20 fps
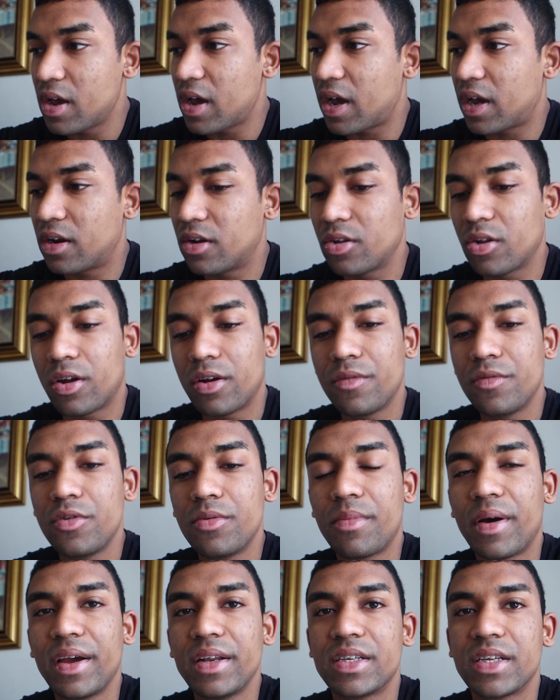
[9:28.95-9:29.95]
And a lot of you
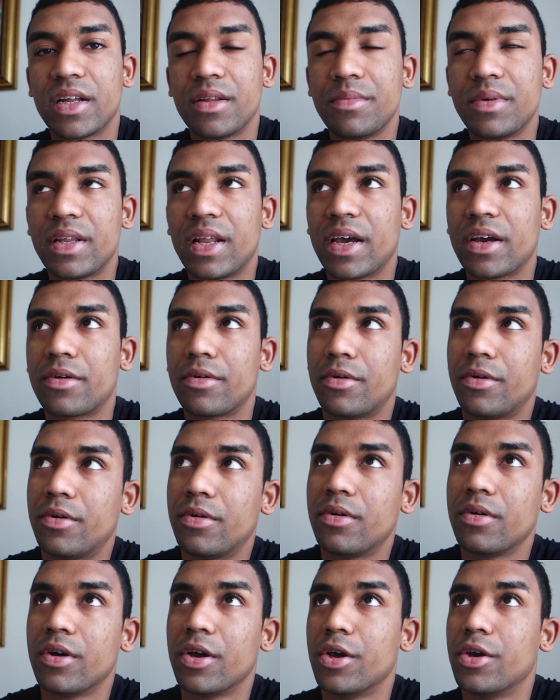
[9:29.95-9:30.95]
might tell me like,
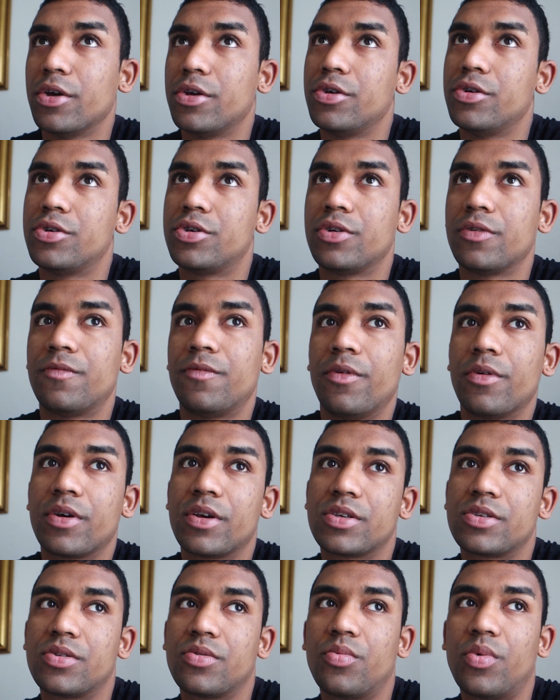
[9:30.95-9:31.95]
oh, you should
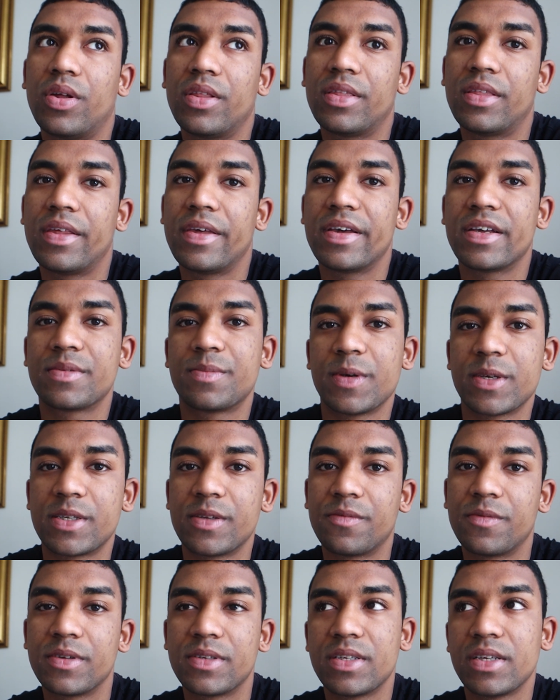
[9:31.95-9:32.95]
focus on one thing,
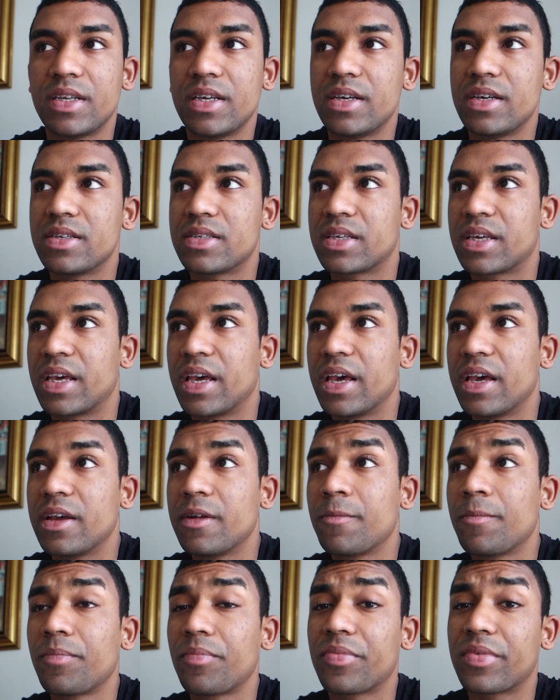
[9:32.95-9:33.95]
specificity is
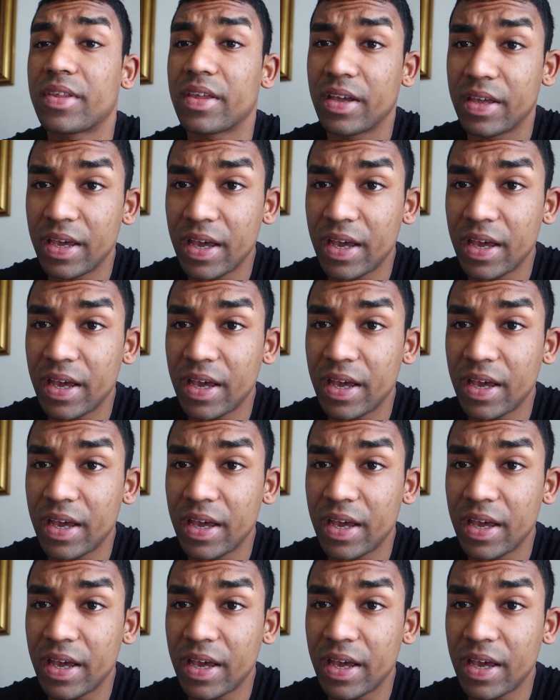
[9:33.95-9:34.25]
king.